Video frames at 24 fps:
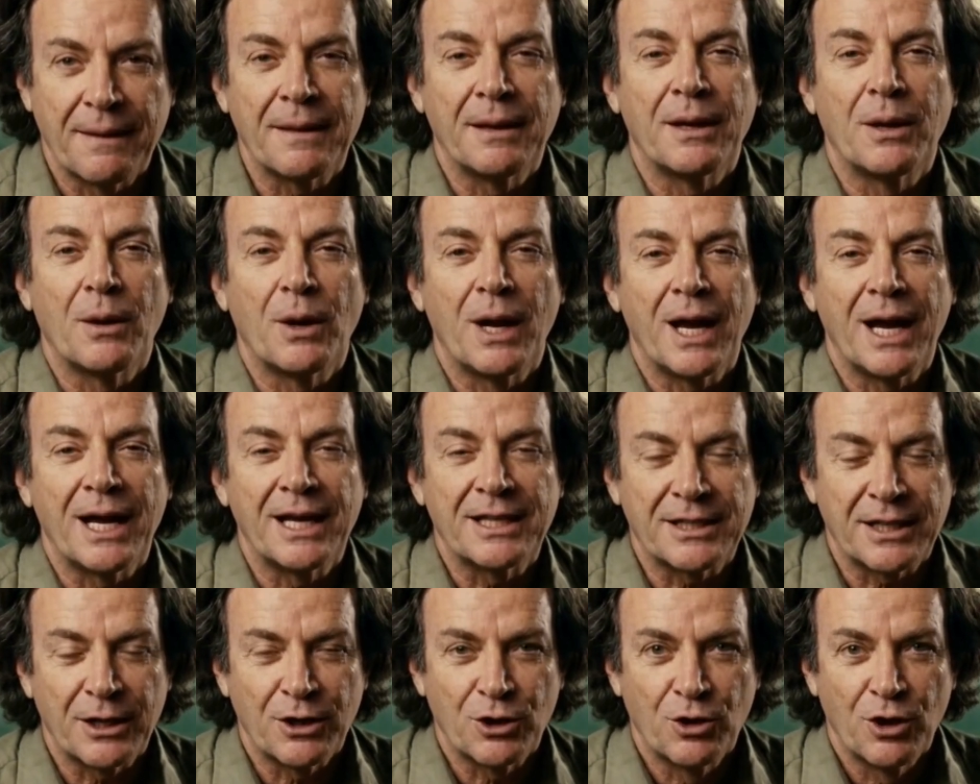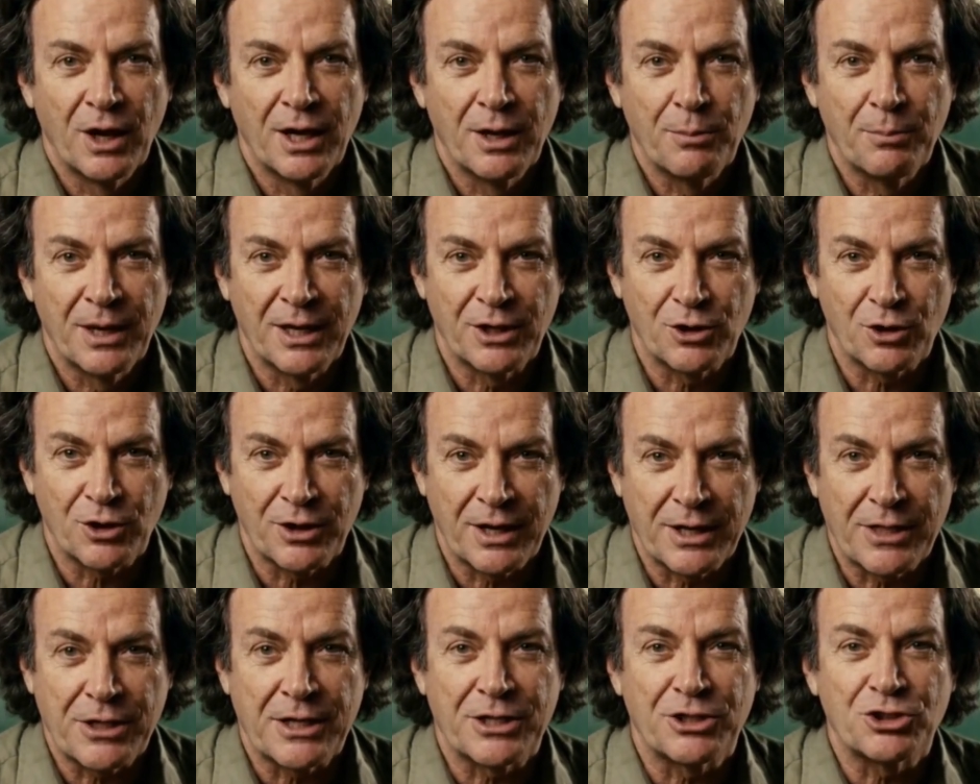Your eye is incredibly good
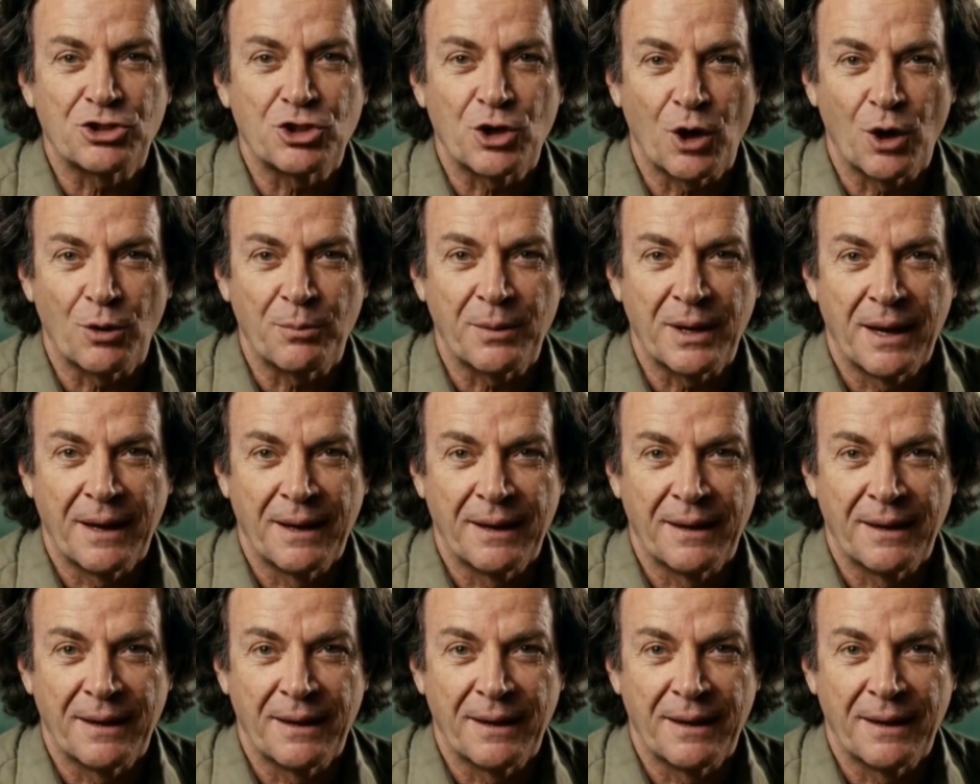at this job.